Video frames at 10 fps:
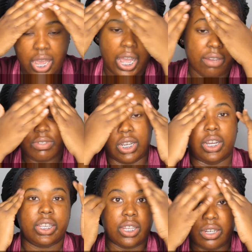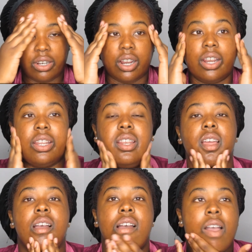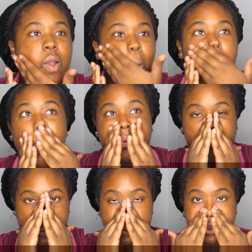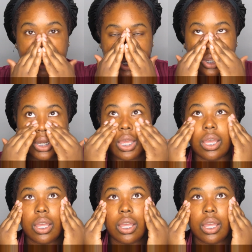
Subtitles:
I've taught kindergarten, first grade.